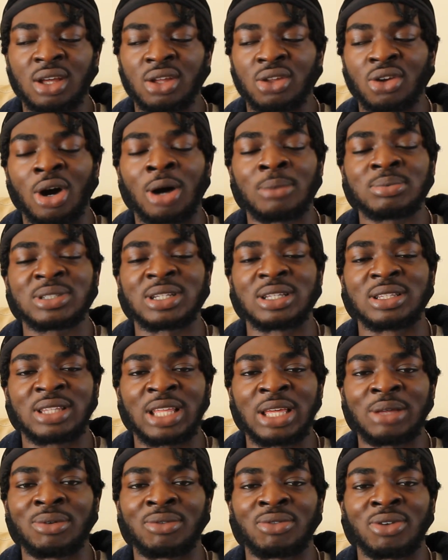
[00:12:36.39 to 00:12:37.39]
you're up to
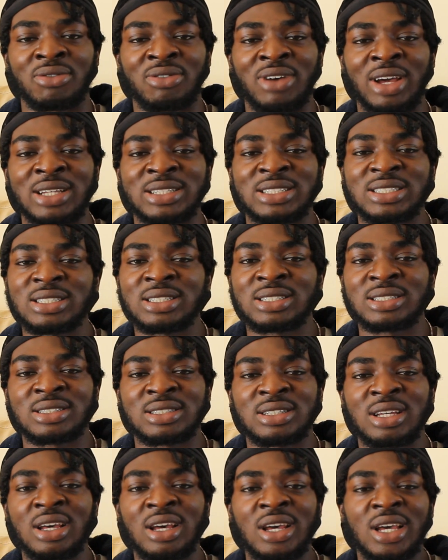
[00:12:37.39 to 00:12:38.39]
date with your
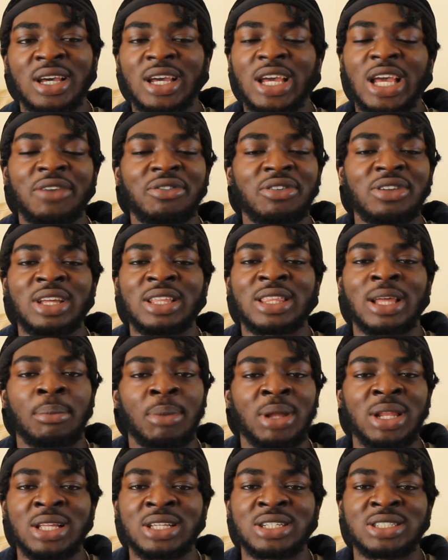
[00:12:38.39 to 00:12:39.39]
vaccines. If you need that
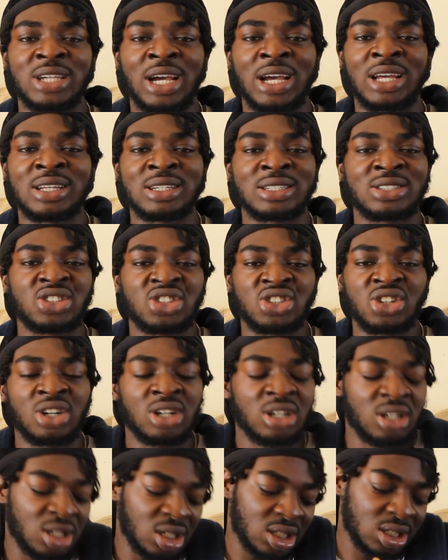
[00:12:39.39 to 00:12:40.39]
meningitis
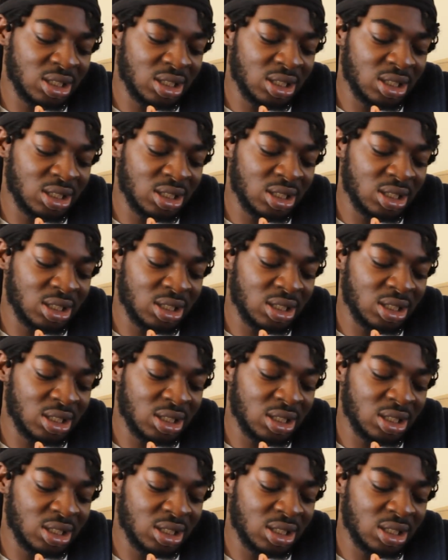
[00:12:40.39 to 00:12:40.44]
shot,